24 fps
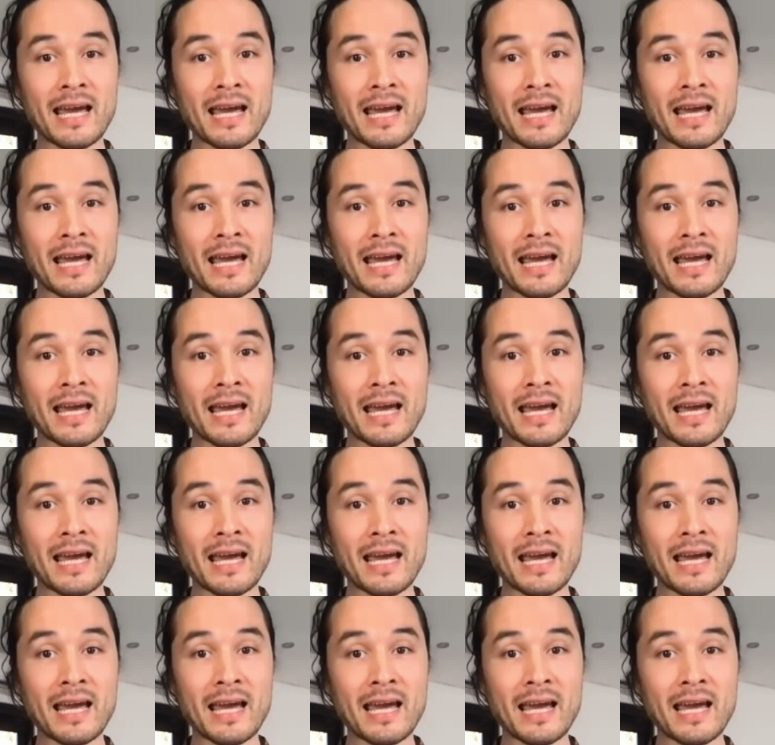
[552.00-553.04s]

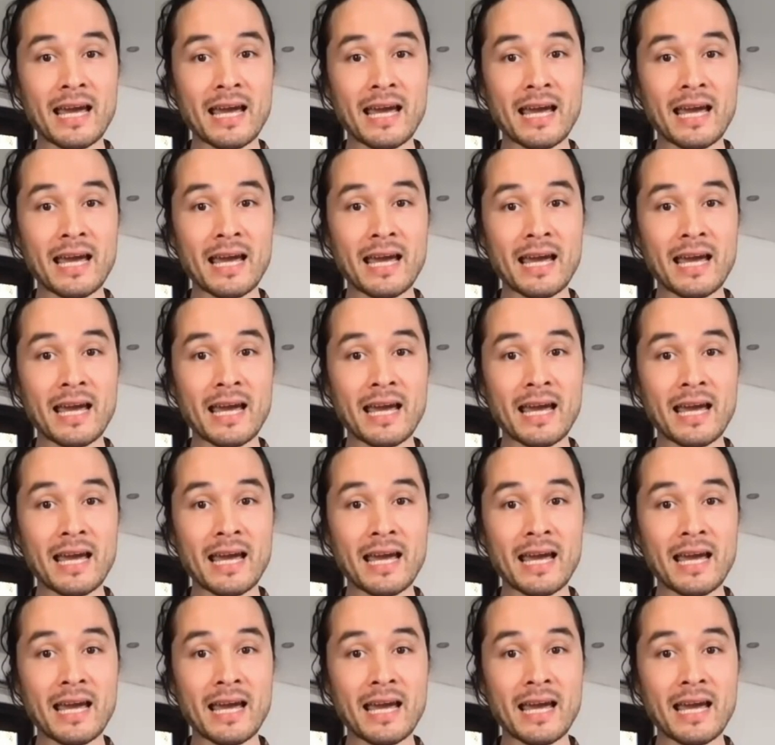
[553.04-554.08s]

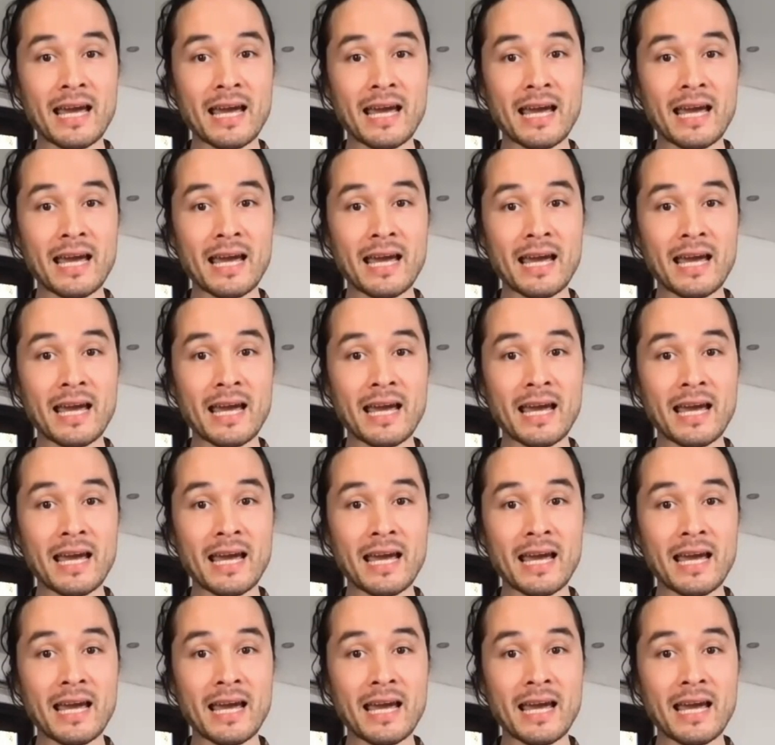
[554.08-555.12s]

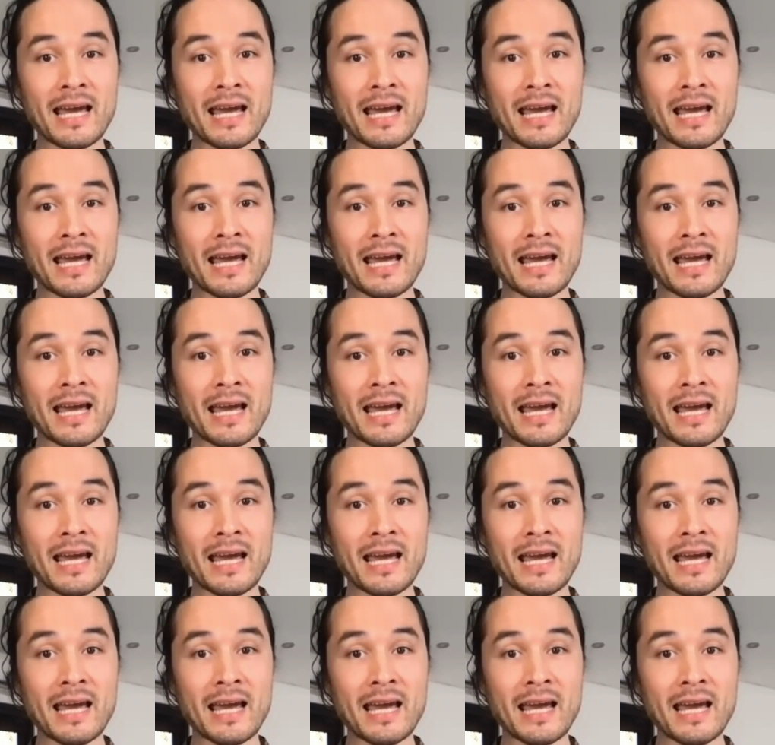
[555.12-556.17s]

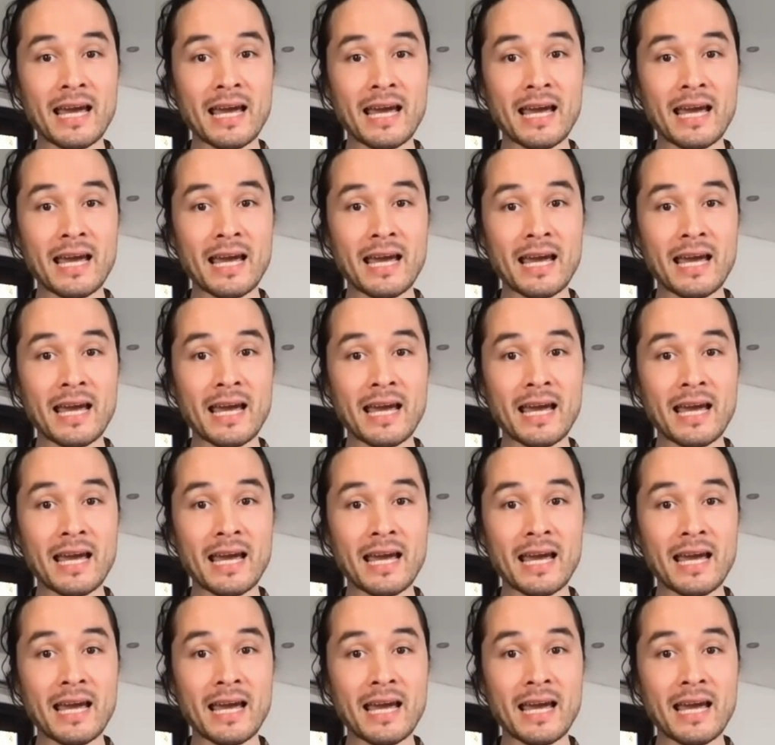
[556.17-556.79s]
This is a still picture; no speech is visible.